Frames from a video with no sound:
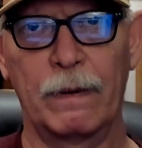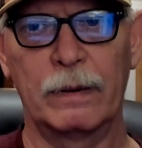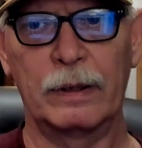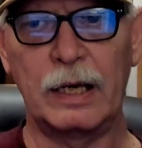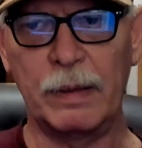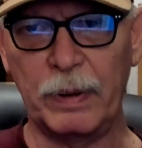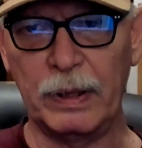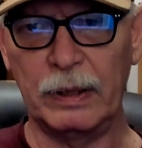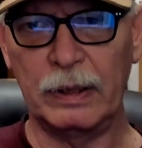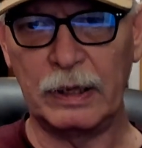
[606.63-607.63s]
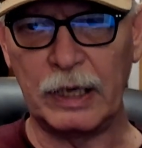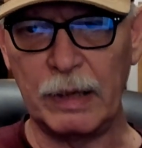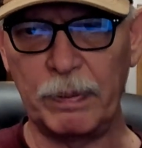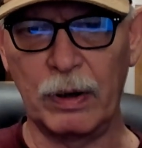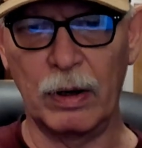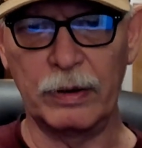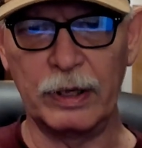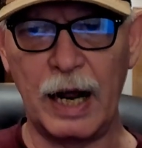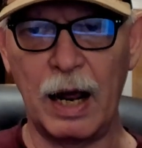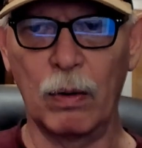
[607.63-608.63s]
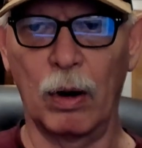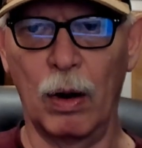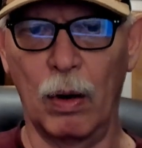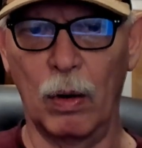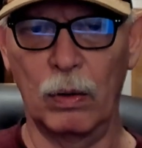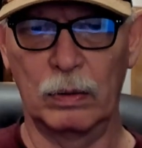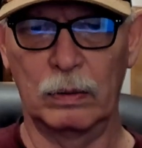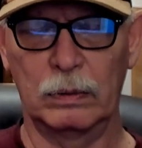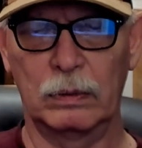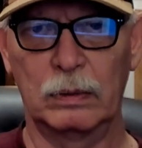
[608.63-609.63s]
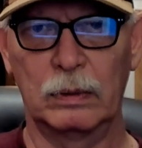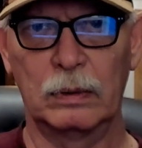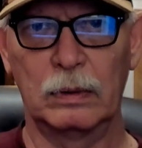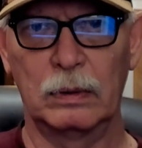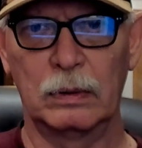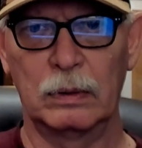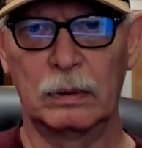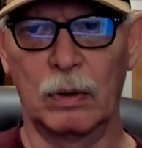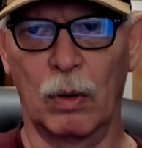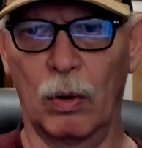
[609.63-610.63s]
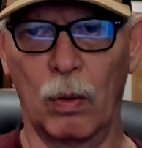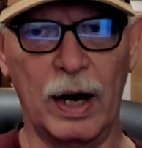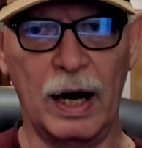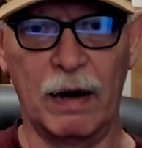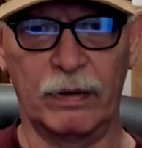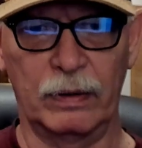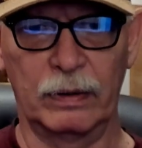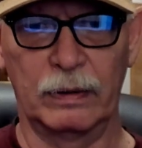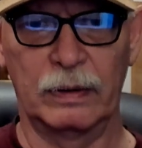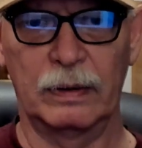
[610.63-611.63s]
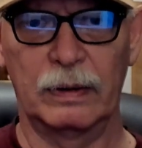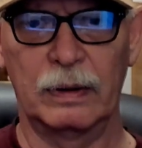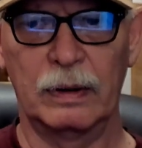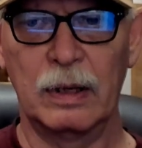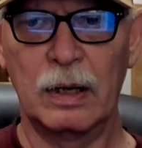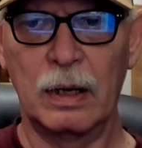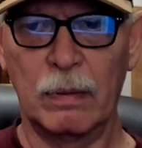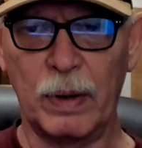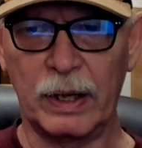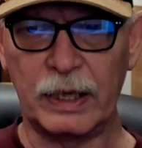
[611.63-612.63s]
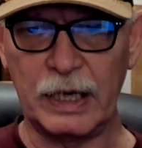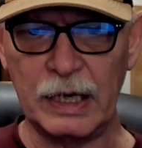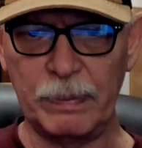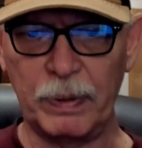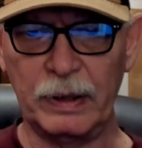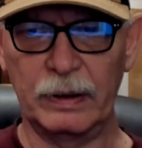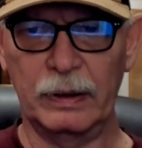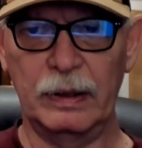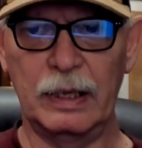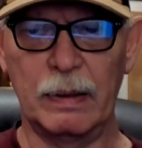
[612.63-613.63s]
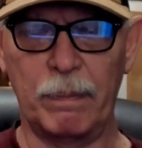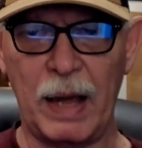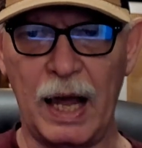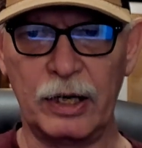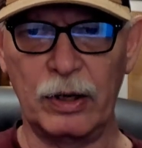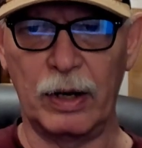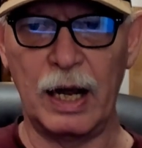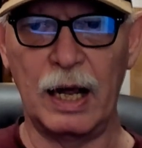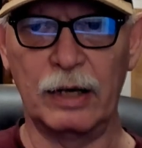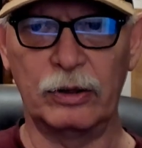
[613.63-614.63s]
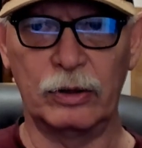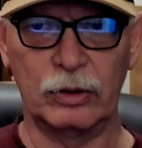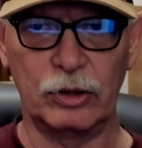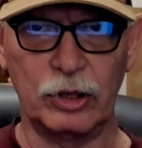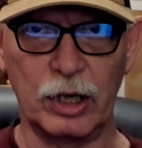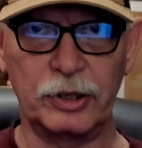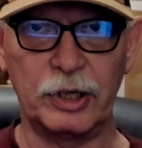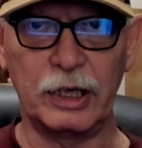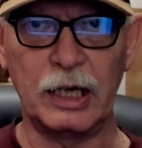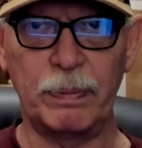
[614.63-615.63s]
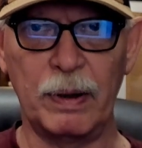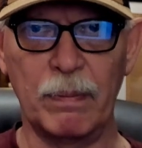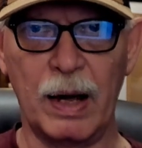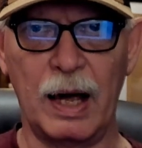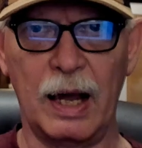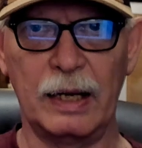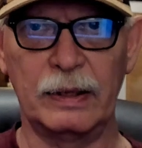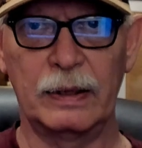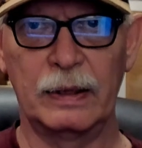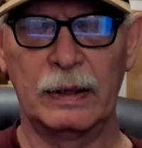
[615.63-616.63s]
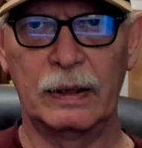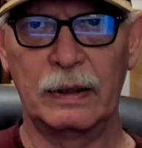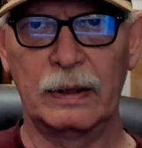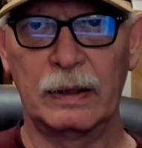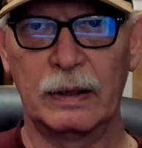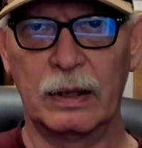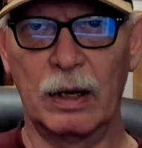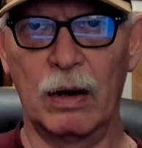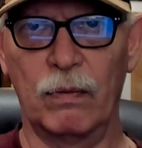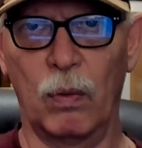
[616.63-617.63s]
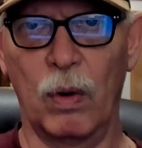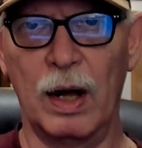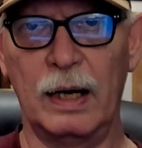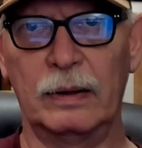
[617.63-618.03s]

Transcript: Keep it on the down low or whatever, but keep it in the back of your head just to keep in mind of what